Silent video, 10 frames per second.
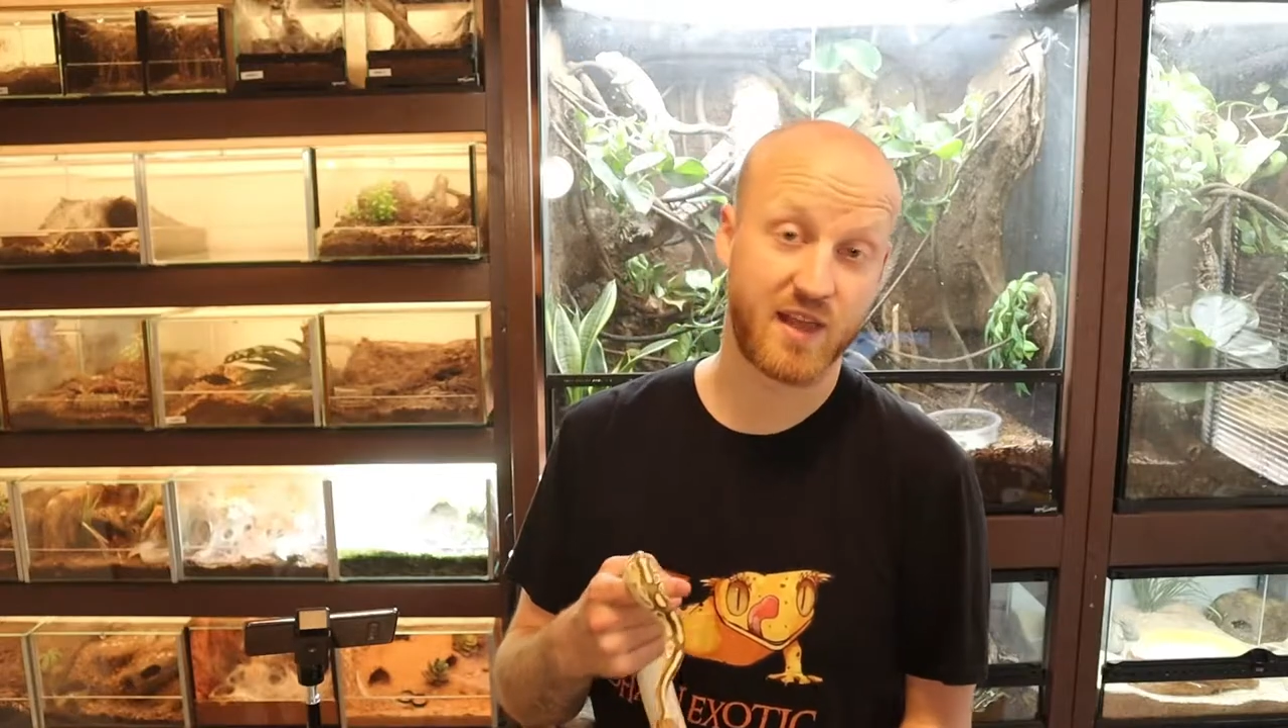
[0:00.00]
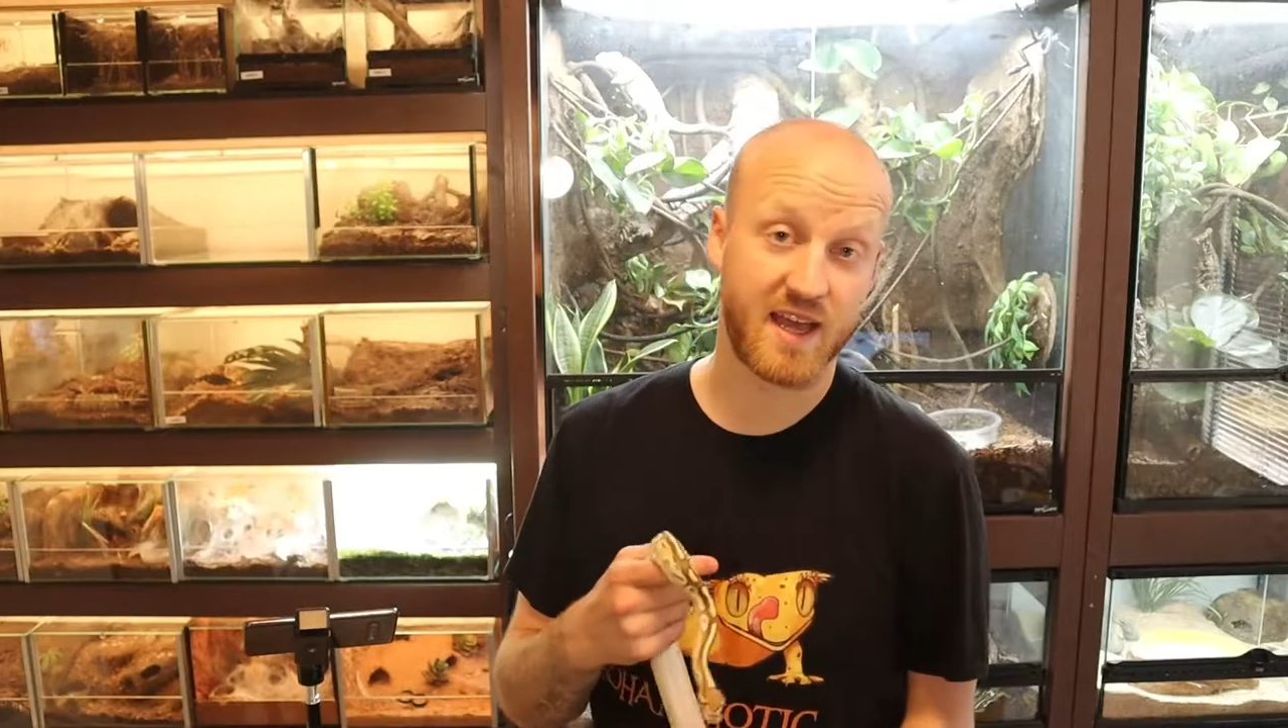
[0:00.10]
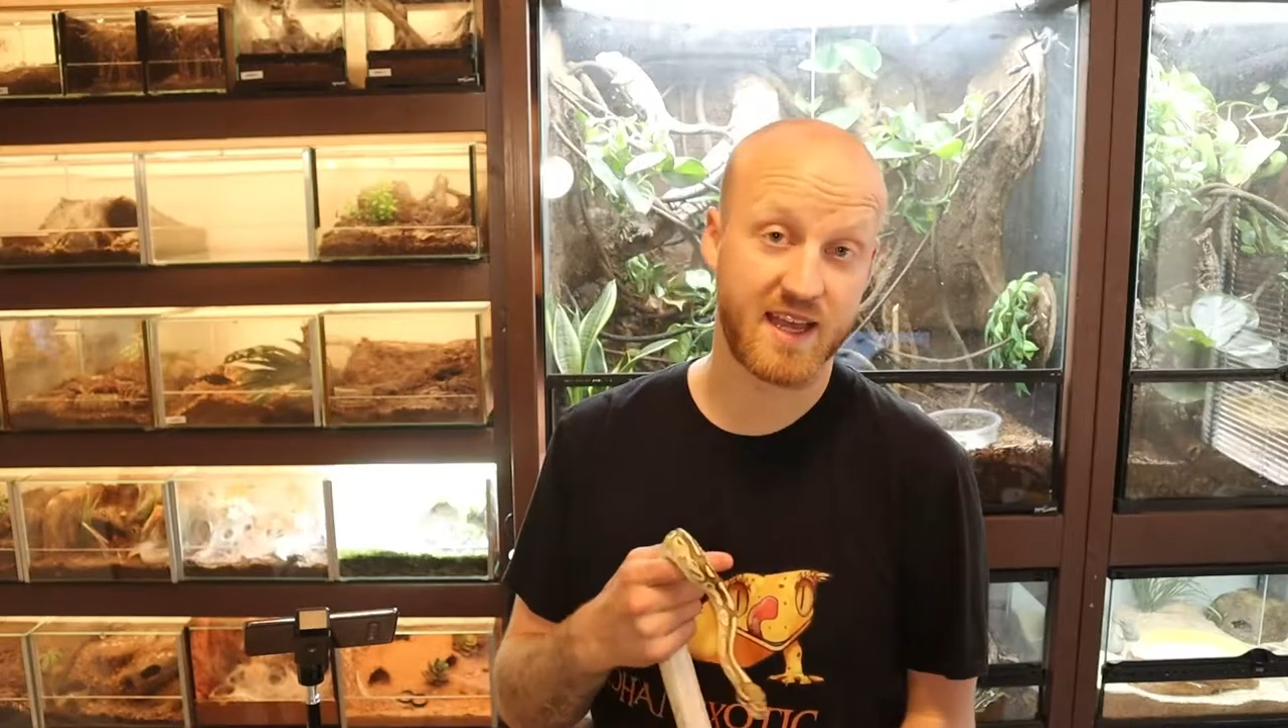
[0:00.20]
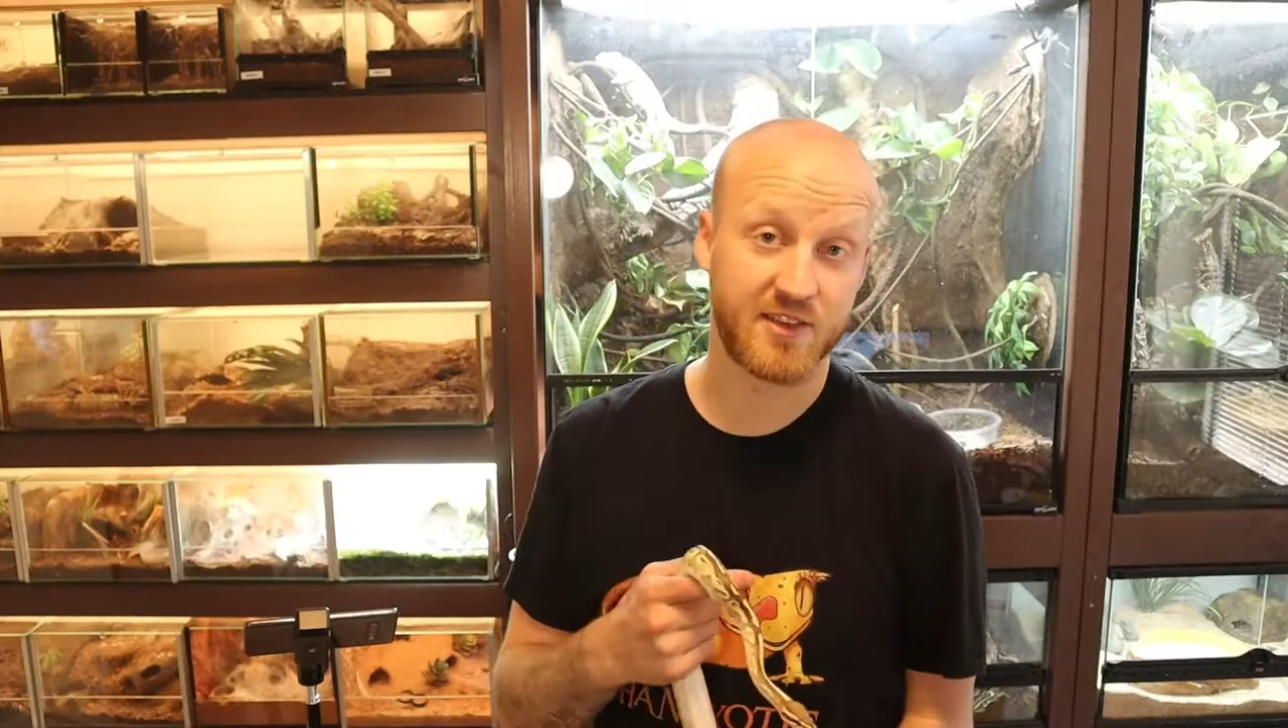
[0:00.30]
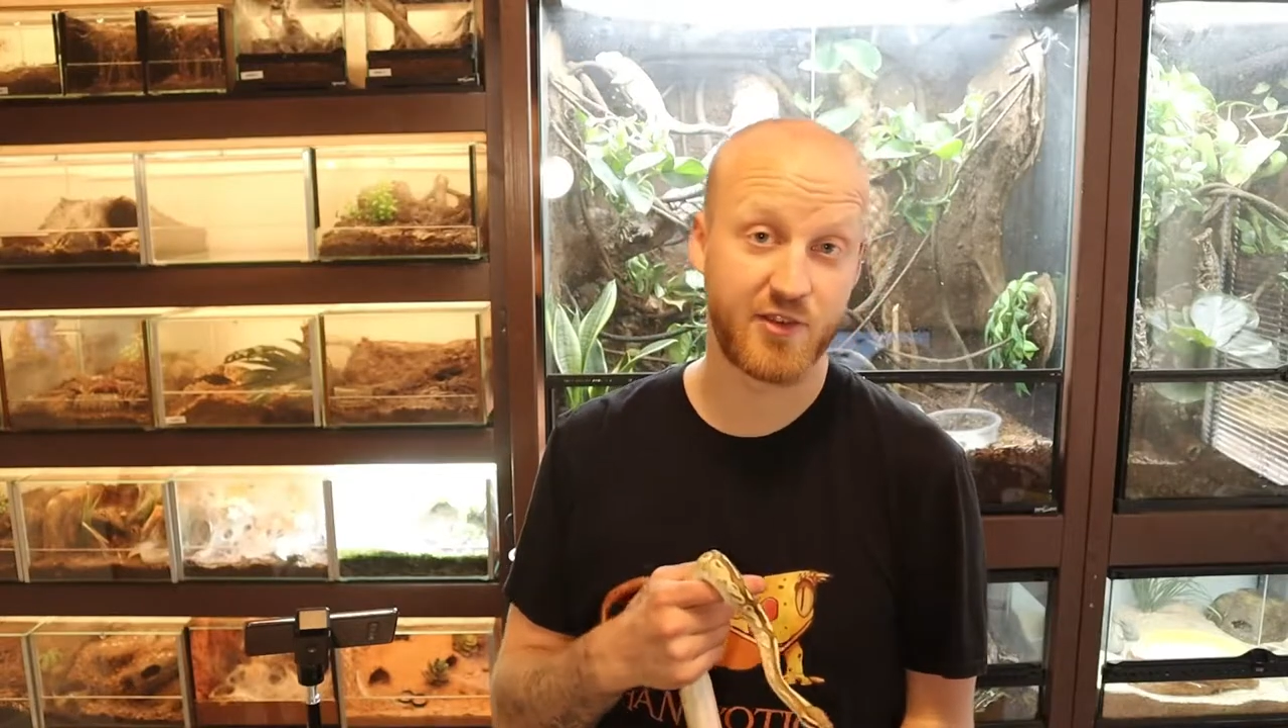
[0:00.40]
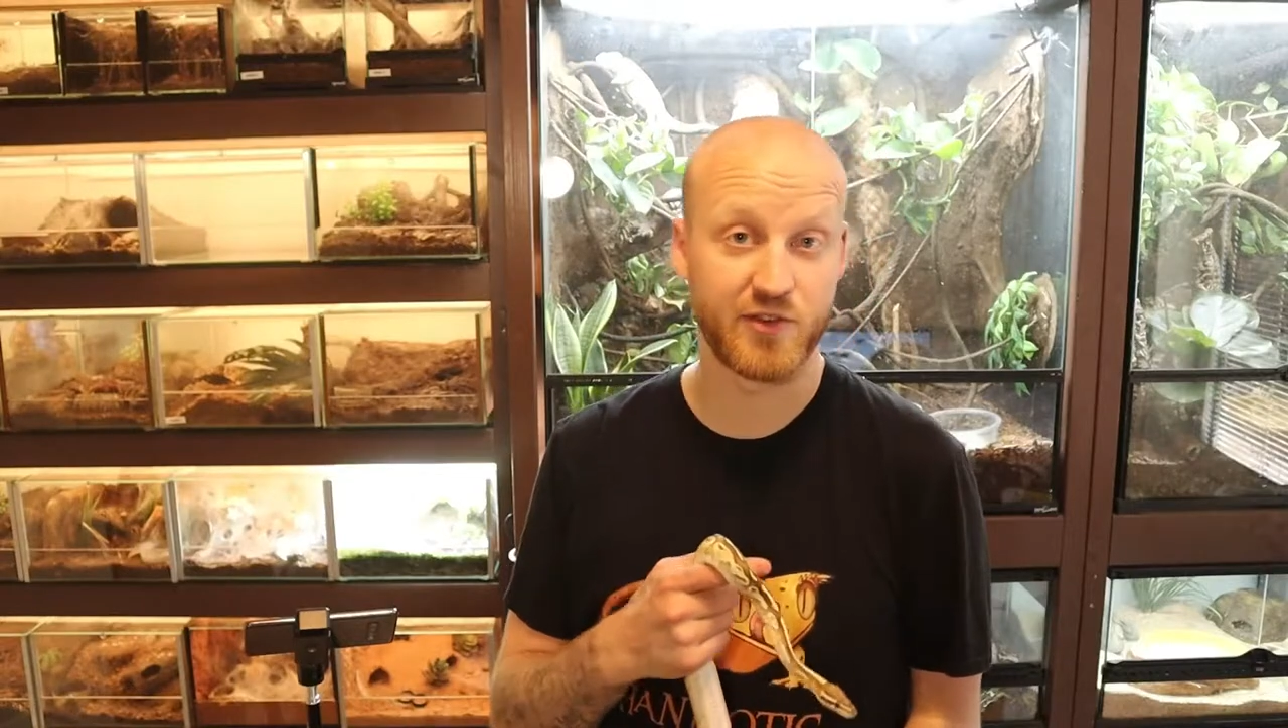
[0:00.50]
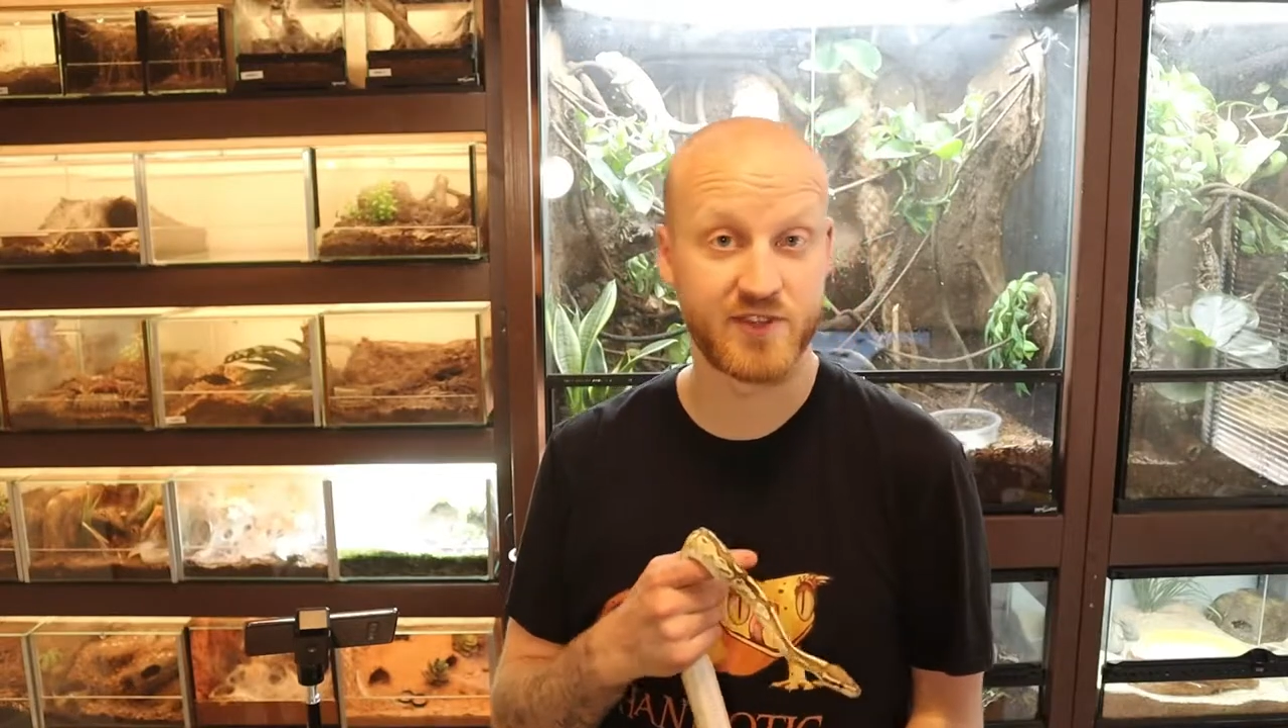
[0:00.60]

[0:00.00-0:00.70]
that into